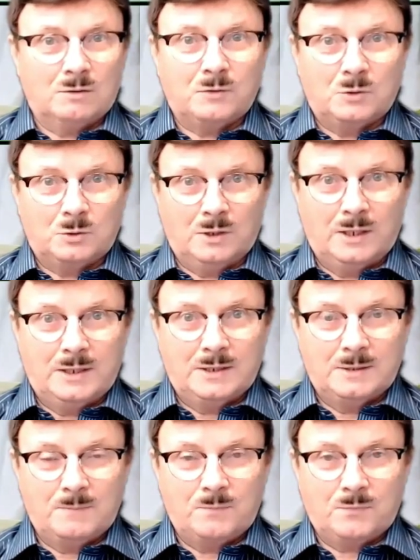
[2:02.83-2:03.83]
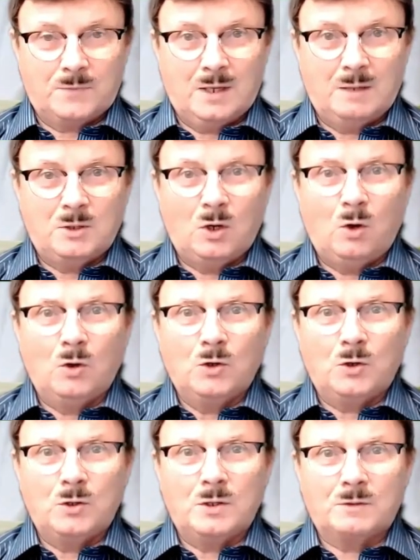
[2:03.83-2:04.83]
of fluoride. And we all
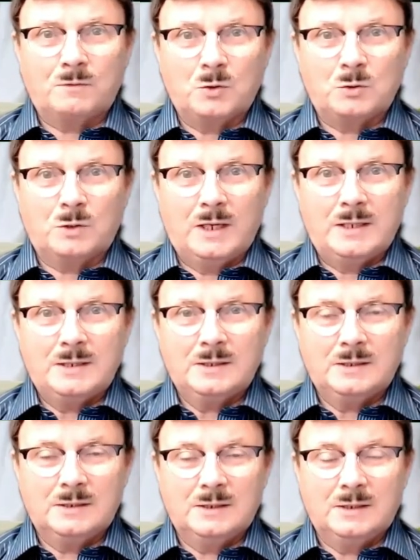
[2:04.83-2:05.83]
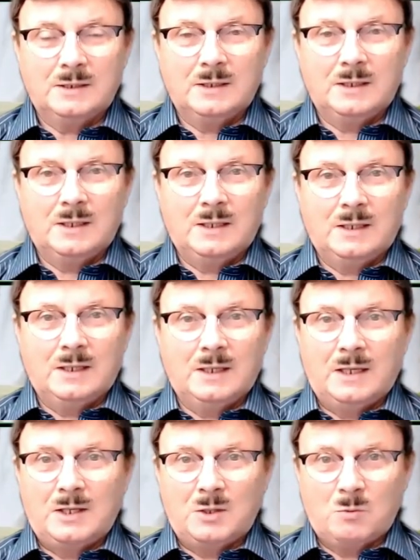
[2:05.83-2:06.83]
know that fluoride
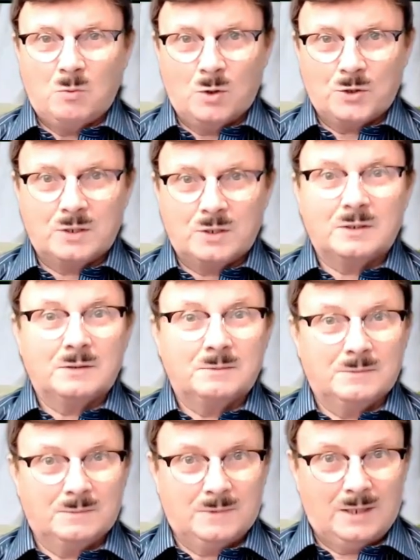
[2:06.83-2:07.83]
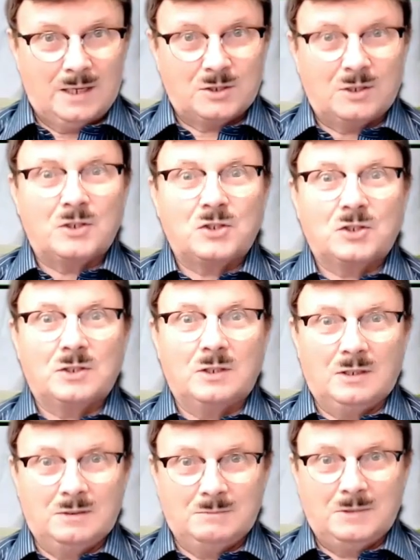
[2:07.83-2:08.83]
in the water has a,
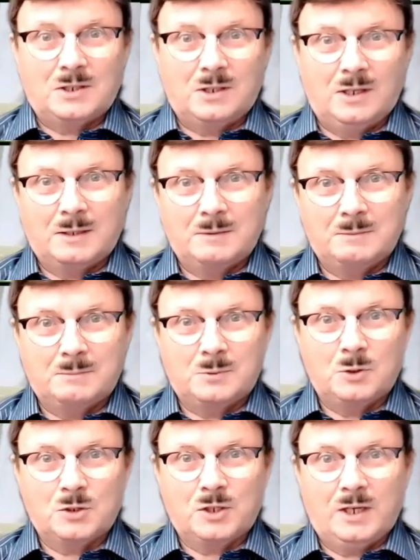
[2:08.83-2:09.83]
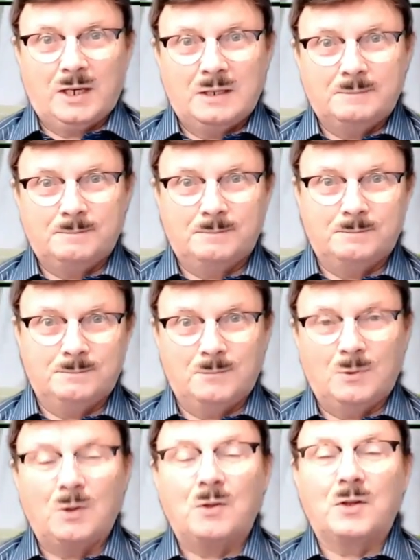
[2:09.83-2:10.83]
it's like Prozac.
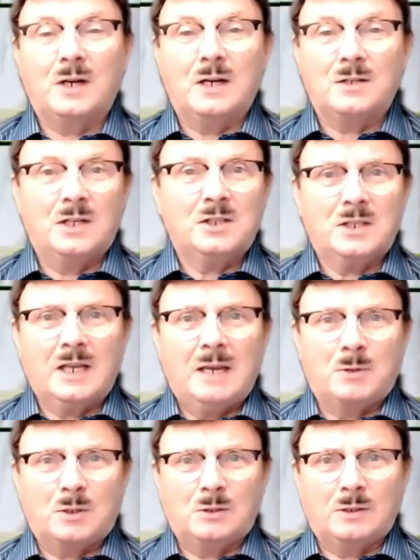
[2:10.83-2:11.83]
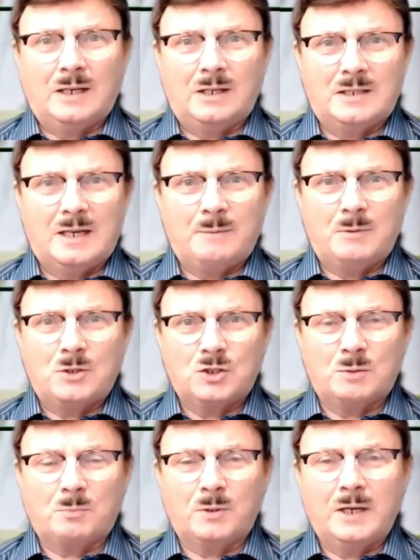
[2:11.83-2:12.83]
Well, there it's a chemical and it damaged
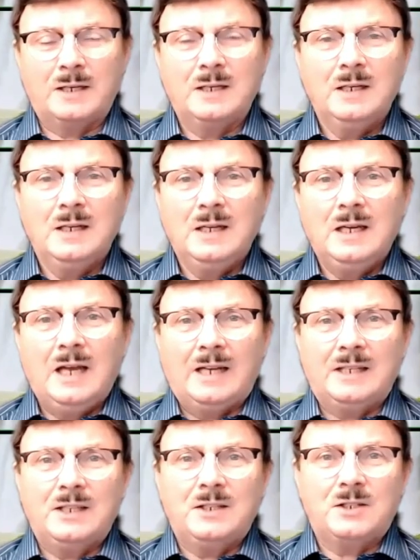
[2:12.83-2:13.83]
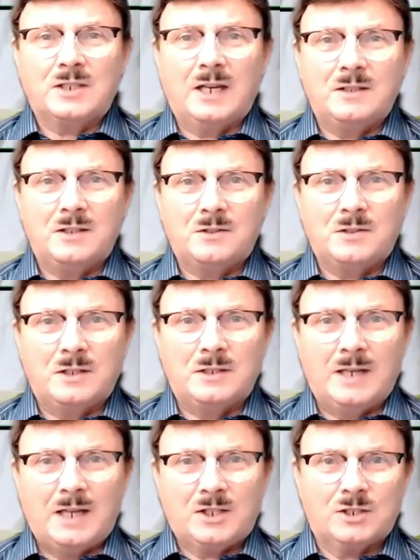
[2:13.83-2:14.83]
the brain. And it is said that the
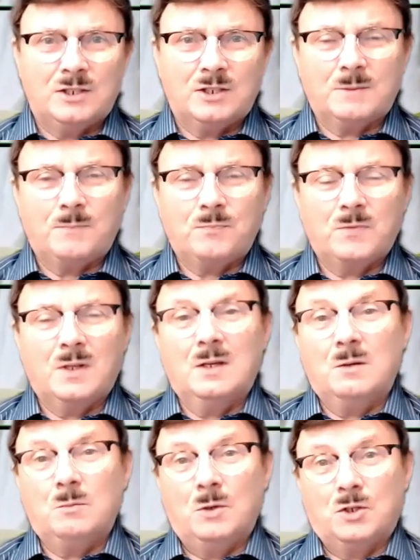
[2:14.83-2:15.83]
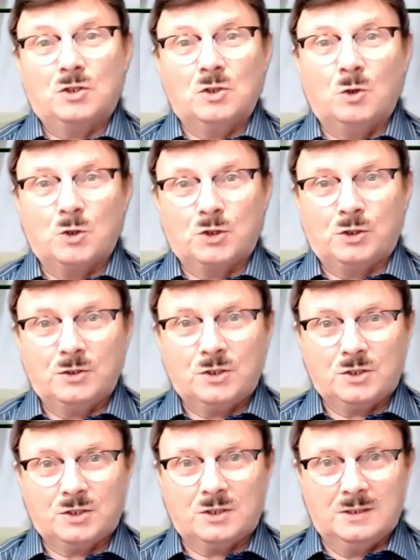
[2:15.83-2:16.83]
Nazis, which are socialists,